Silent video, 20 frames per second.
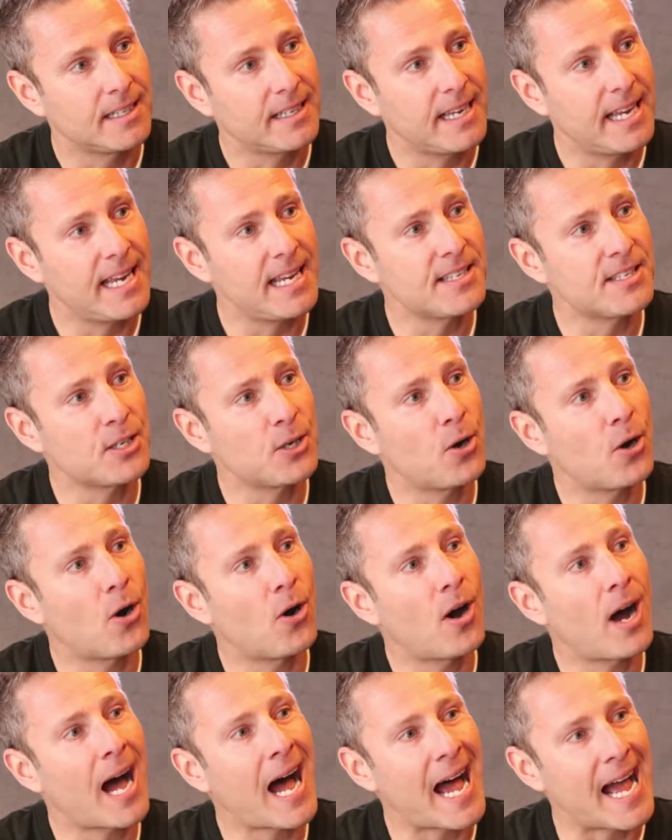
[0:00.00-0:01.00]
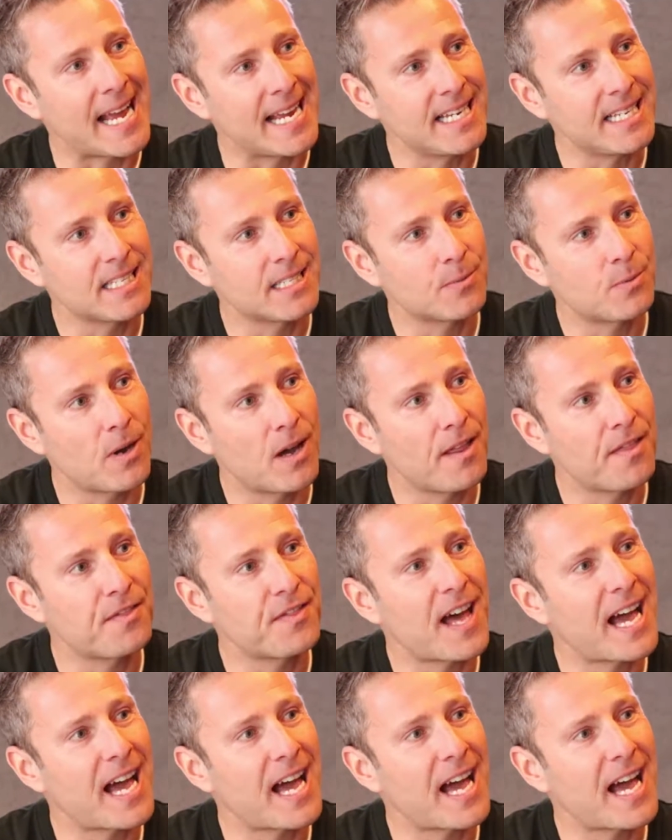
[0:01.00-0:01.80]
Is your heis worth